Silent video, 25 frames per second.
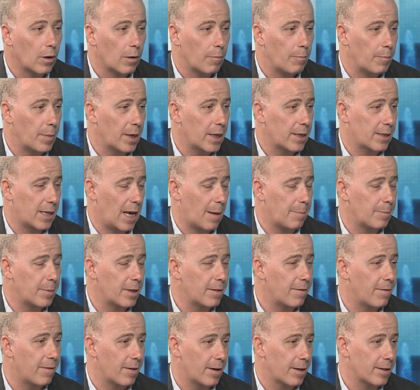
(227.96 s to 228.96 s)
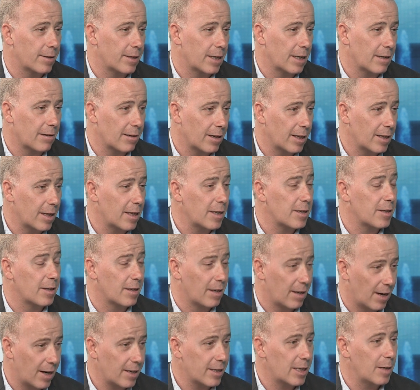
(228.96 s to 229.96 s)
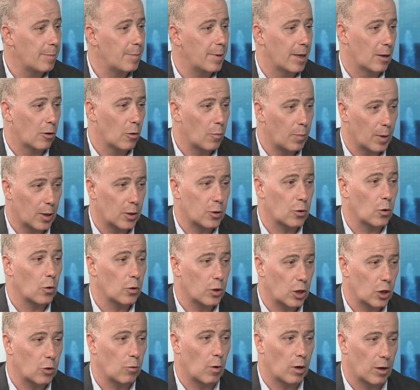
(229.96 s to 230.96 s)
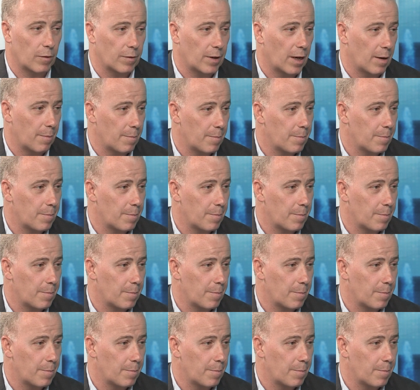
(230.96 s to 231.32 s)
mix up different ingredients in the recipe, and open source is one of them.